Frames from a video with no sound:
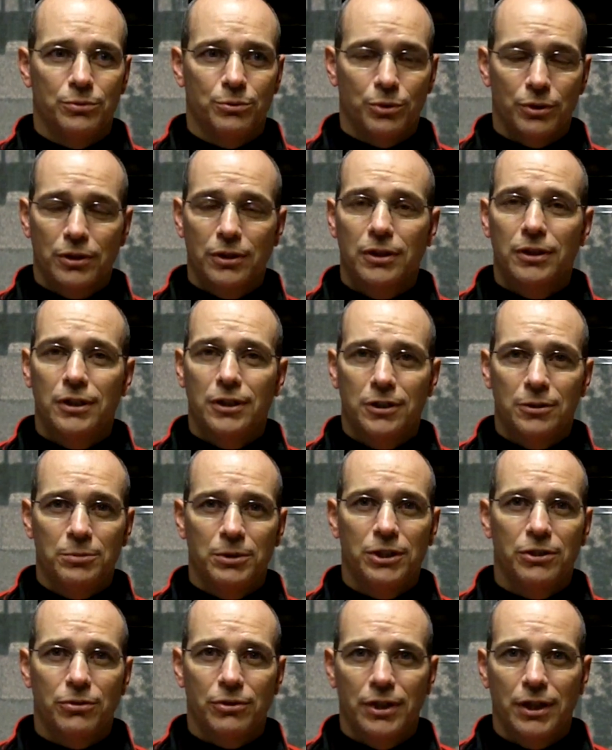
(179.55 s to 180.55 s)
we're going to need to
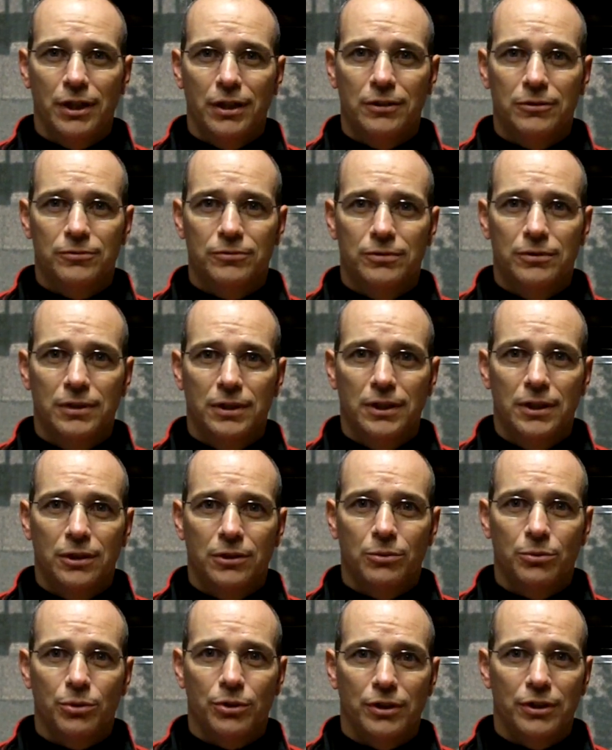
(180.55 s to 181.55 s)
be creative.
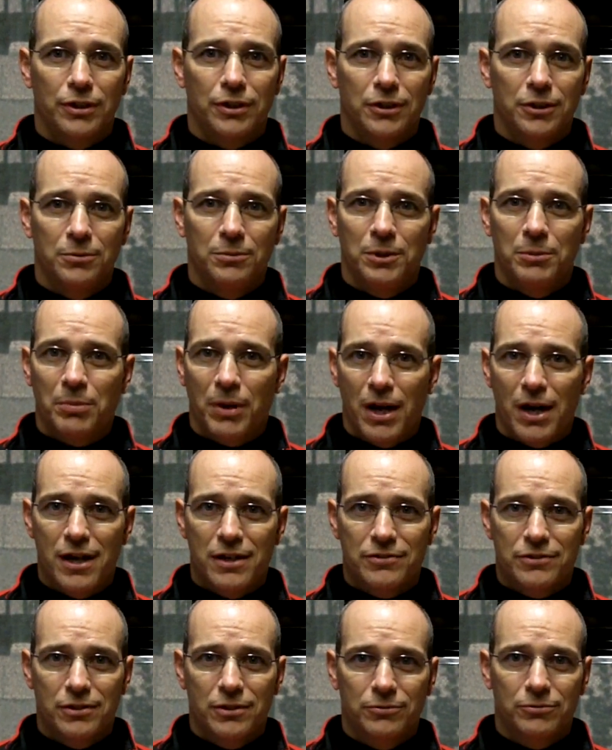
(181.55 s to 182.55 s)
We're going to need to be
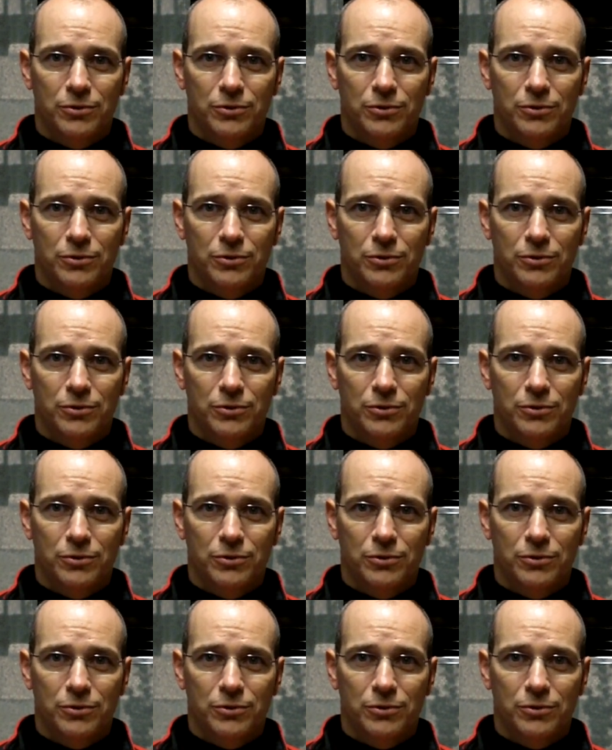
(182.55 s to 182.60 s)
positive.